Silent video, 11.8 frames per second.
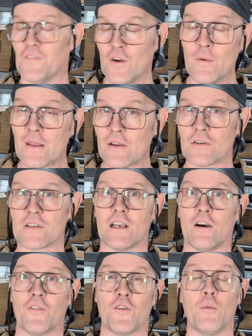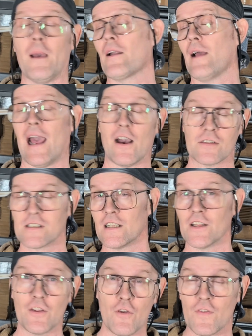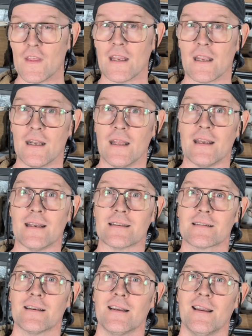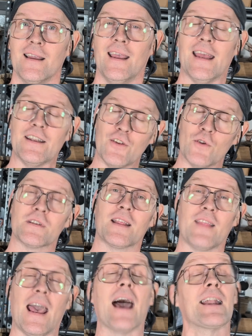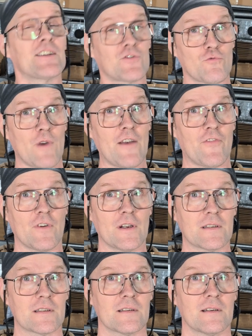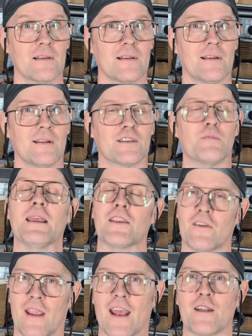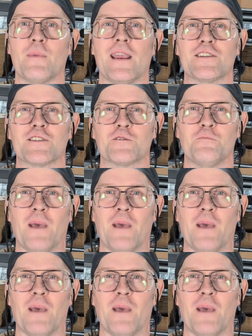filming yourself, no matter how silly you think it is, and using that as reference to make your animations